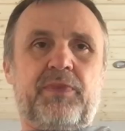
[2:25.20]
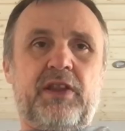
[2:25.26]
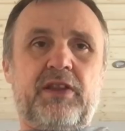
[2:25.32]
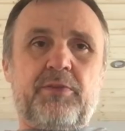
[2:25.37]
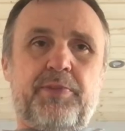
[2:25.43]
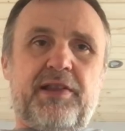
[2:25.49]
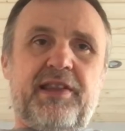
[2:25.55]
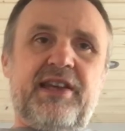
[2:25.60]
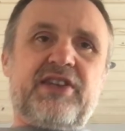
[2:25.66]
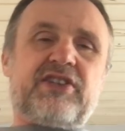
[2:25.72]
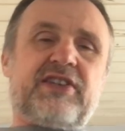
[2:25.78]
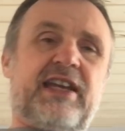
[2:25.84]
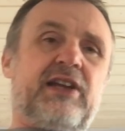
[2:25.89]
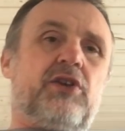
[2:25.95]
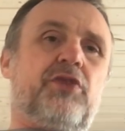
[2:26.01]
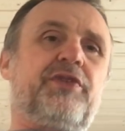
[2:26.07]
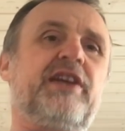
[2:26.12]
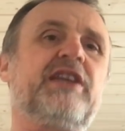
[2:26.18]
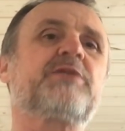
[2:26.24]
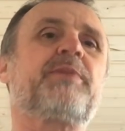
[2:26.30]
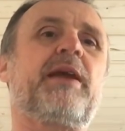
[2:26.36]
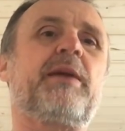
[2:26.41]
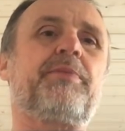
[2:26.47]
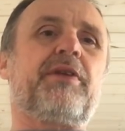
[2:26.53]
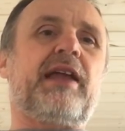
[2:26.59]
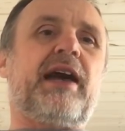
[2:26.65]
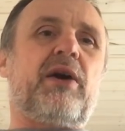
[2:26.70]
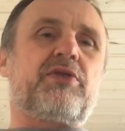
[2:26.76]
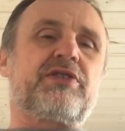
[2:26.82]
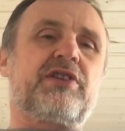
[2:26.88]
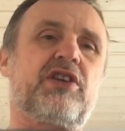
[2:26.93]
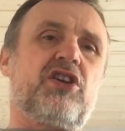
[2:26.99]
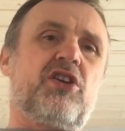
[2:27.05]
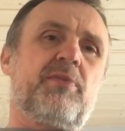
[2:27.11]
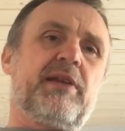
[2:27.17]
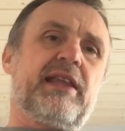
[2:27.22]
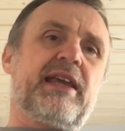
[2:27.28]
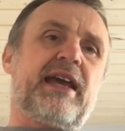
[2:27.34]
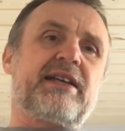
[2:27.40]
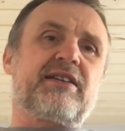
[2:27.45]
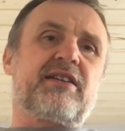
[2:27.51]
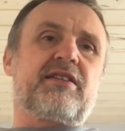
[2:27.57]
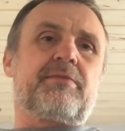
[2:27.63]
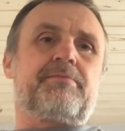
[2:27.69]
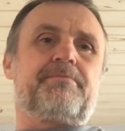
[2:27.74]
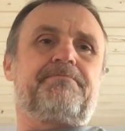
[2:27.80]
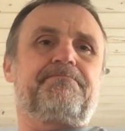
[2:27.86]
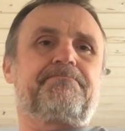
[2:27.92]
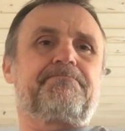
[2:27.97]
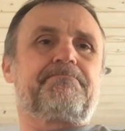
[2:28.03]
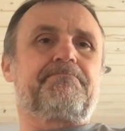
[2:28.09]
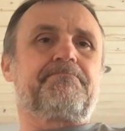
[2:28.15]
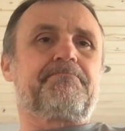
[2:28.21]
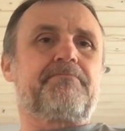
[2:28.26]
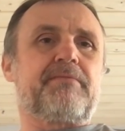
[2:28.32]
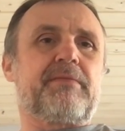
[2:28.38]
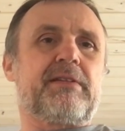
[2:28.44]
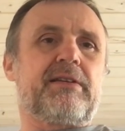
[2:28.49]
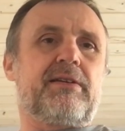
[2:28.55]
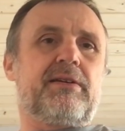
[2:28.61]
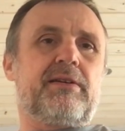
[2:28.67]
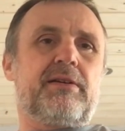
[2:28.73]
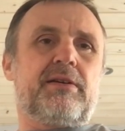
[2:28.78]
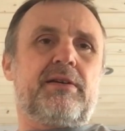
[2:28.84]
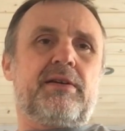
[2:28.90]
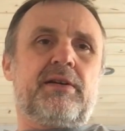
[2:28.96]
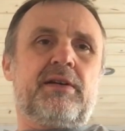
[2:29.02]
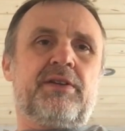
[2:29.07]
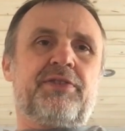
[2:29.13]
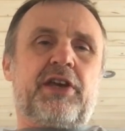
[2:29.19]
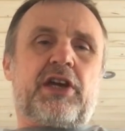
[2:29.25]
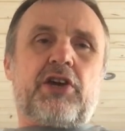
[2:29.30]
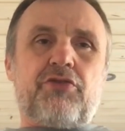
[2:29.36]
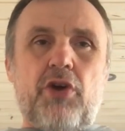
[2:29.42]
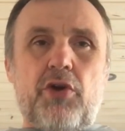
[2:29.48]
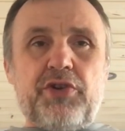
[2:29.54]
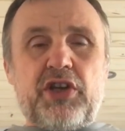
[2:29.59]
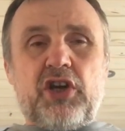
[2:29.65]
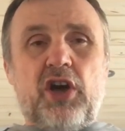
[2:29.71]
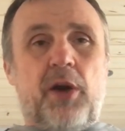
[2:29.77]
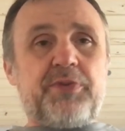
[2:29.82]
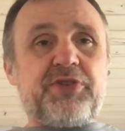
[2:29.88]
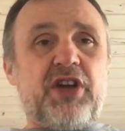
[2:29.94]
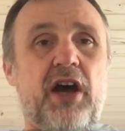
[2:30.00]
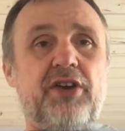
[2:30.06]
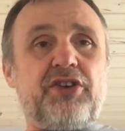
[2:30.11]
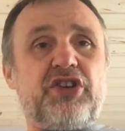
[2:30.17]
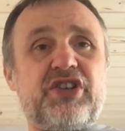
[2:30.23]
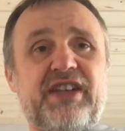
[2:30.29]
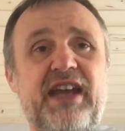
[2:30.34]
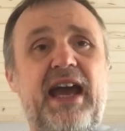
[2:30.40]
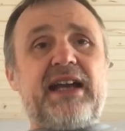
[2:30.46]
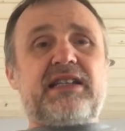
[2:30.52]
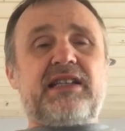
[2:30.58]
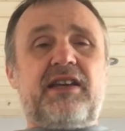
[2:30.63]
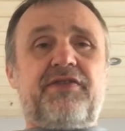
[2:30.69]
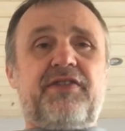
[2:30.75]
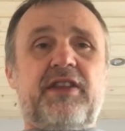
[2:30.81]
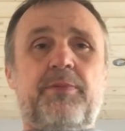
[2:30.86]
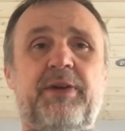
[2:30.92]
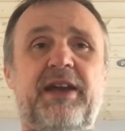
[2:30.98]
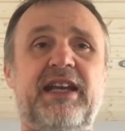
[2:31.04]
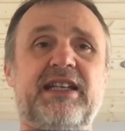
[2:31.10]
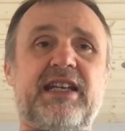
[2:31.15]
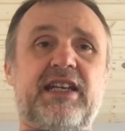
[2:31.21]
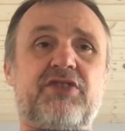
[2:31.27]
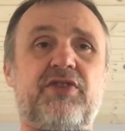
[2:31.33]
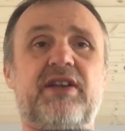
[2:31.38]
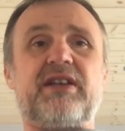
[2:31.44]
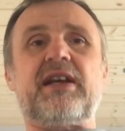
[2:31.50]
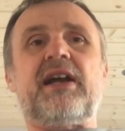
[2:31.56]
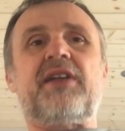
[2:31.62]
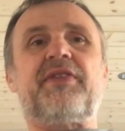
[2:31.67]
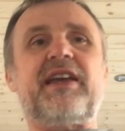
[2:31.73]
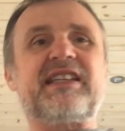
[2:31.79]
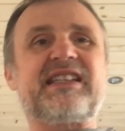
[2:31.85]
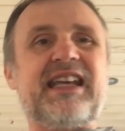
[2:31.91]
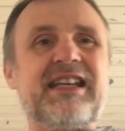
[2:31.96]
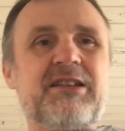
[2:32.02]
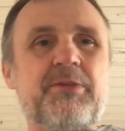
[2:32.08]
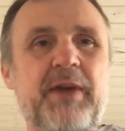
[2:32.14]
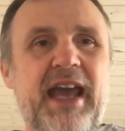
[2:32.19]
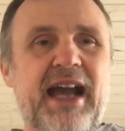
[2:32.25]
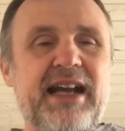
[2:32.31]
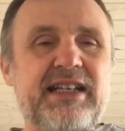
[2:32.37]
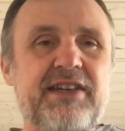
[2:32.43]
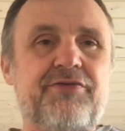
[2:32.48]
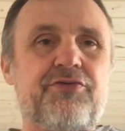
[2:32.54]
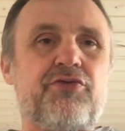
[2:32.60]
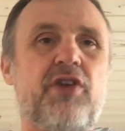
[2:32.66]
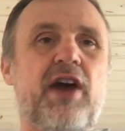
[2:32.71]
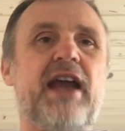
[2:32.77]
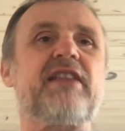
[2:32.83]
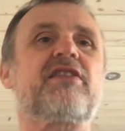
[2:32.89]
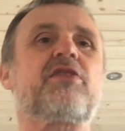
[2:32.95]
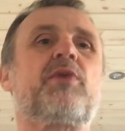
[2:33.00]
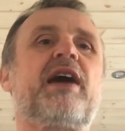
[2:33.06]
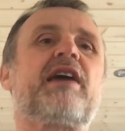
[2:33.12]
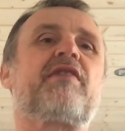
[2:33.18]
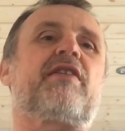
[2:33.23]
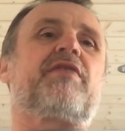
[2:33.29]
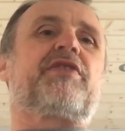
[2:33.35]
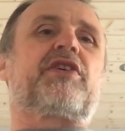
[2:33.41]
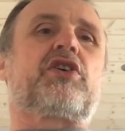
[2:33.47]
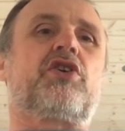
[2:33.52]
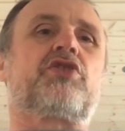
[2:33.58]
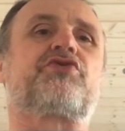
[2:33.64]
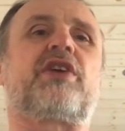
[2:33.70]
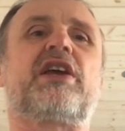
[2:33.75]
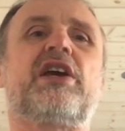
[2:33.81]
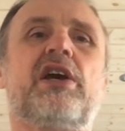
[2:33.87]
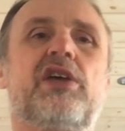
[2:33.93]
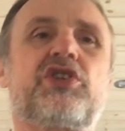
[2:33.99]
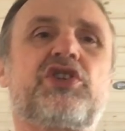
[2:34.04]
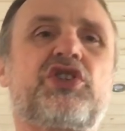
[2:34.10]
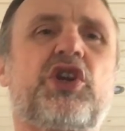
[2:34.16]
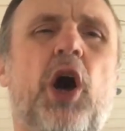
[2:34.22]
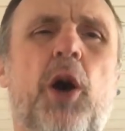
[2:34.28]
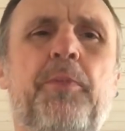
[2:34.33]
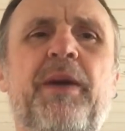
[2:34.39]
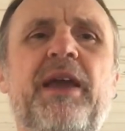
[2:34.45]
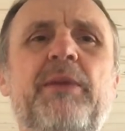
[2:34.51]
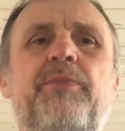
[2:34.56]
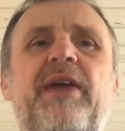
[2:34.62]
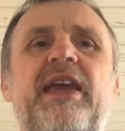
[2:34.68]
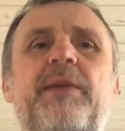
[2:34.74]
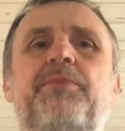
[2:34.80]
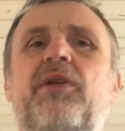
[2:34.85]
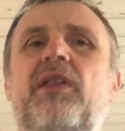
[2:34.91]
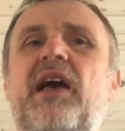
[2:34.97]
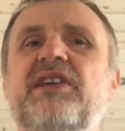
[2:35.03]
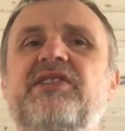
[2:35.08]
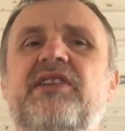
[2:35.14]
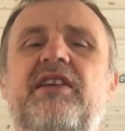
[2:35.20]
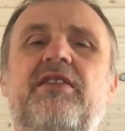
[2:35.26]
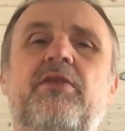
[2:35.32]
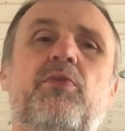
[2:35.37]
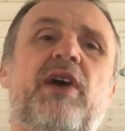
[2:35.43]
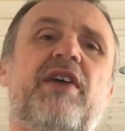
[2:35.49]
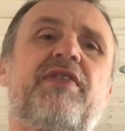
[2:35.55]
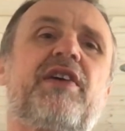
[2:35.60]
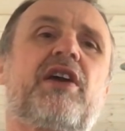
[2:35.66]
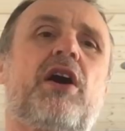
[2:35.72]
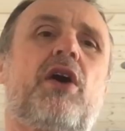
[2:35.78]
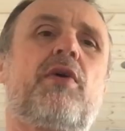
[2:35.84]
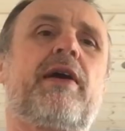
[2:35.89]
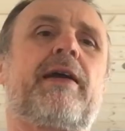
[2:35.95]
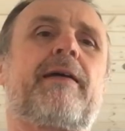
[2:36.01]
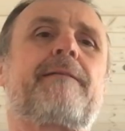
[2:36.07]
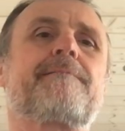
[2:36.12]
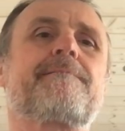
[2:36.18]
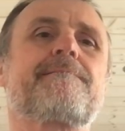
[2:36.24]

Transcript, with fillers: The police singled these people out and humiliated them. The corona cops aren't just active in the Peak District, they seem to be active right the way around the country, stopping people, asking them where they're going.